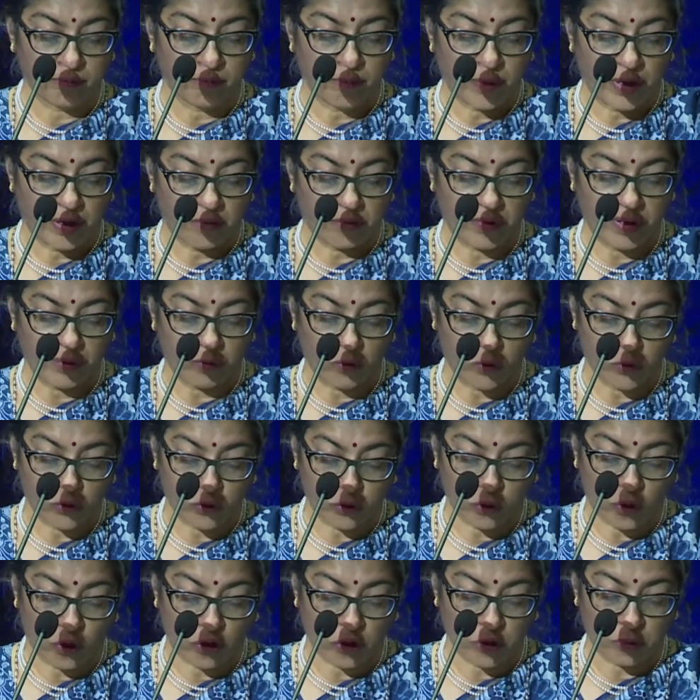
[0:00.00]
We have also
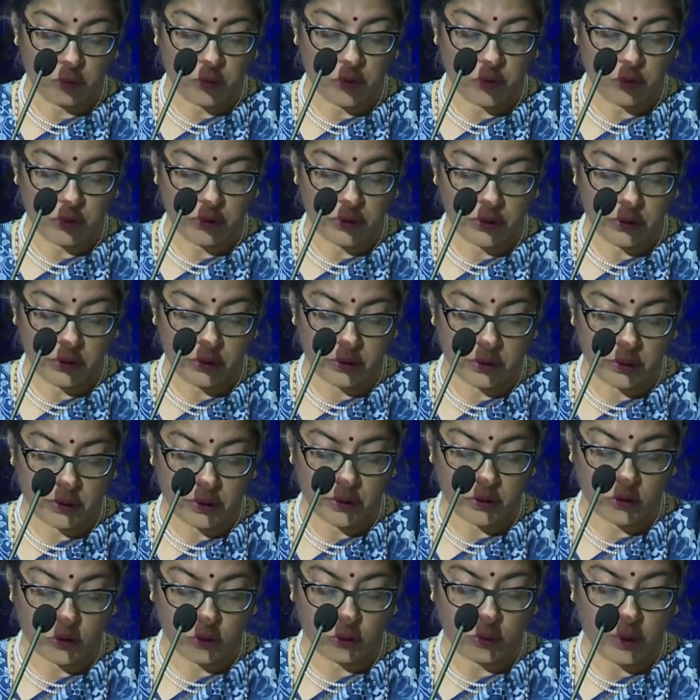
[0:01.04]
contributed
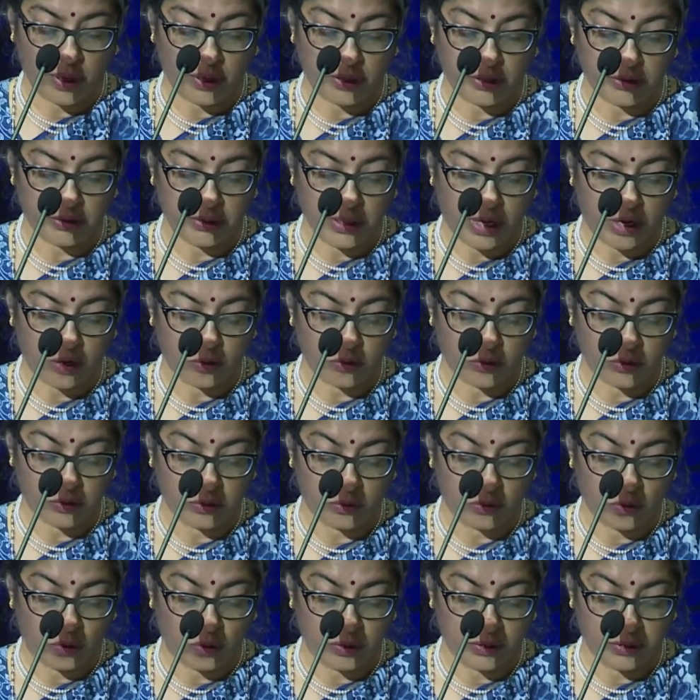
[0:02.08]

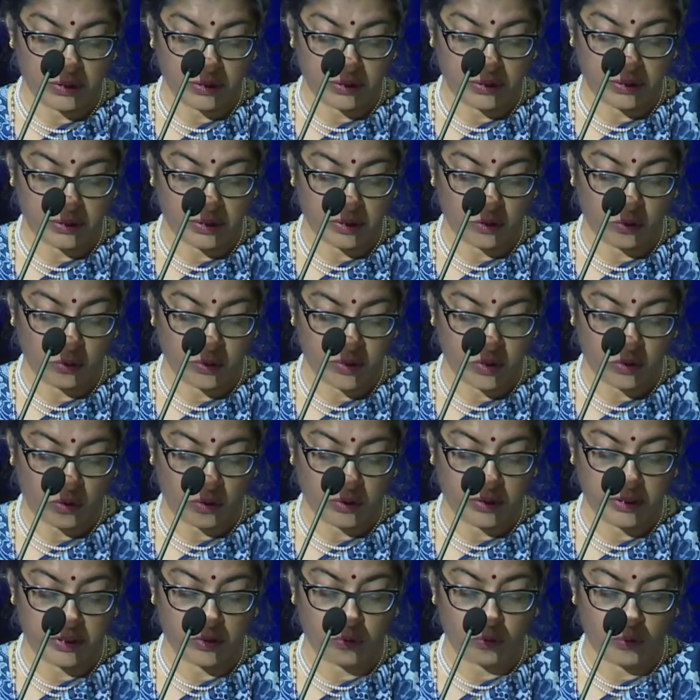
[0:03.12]
$200,000 US
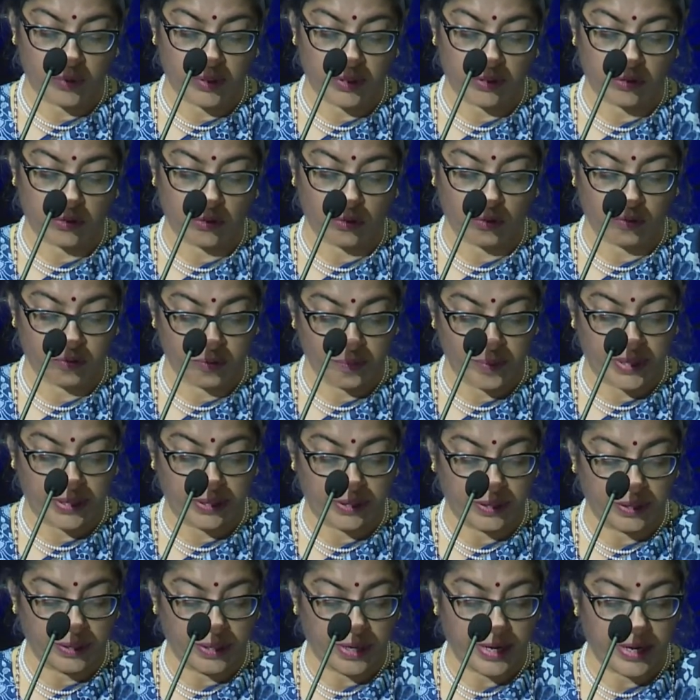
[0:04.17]
dollars worth of
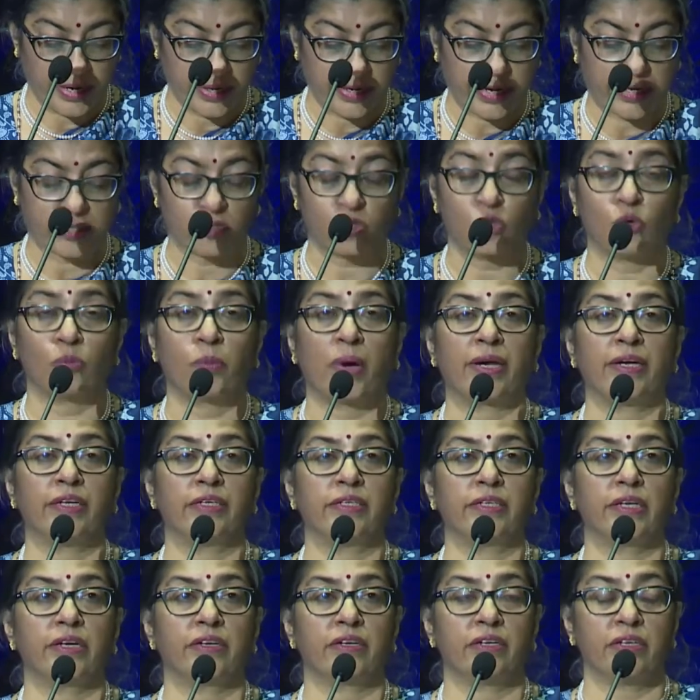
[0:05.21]
medical aid as
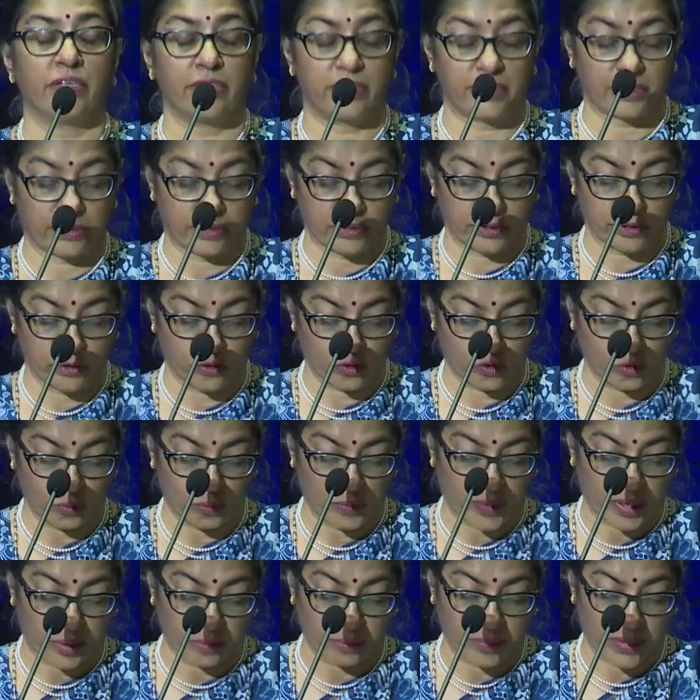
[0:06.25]
humanitarian assistance to
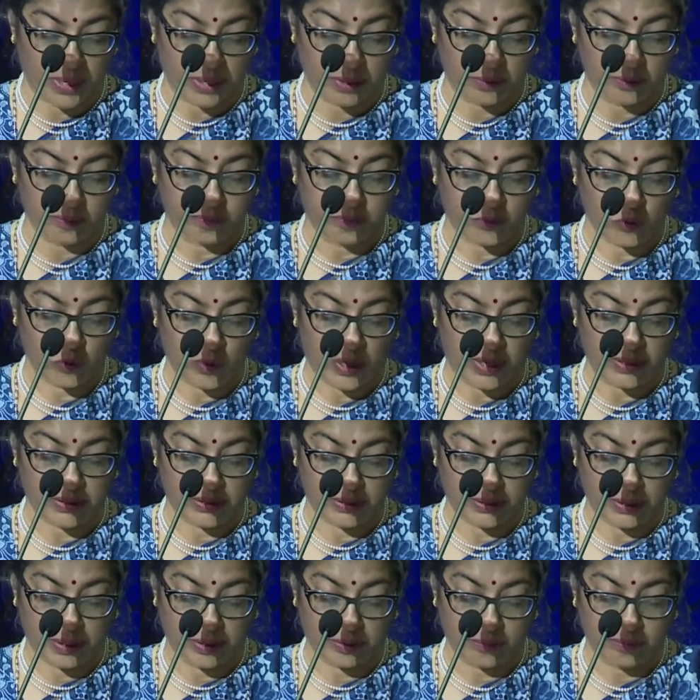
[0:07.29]
Myanmar through
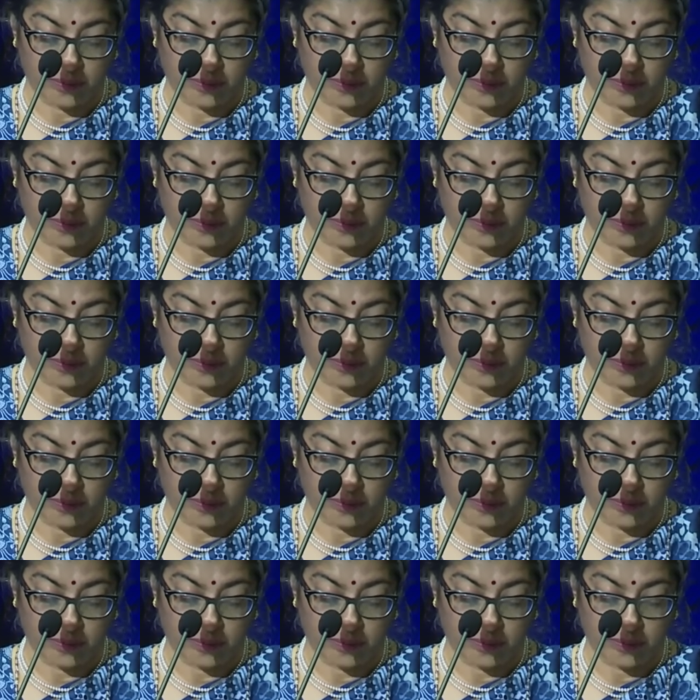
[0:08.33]
ASEAN.